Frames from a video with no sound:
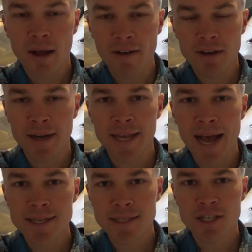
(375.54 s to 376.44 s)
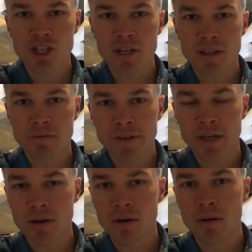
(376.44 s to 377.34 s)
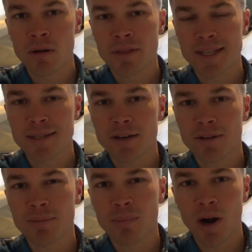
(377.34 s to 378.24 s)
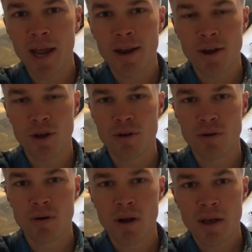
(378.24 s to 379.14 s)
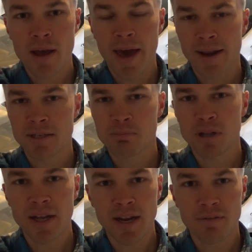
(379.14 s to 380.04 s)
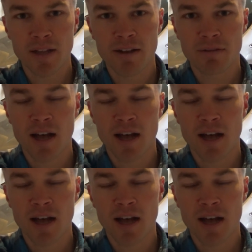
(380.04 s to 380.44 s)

I've got a gas engine in the vehicle that's nearly brand new and has plenty of life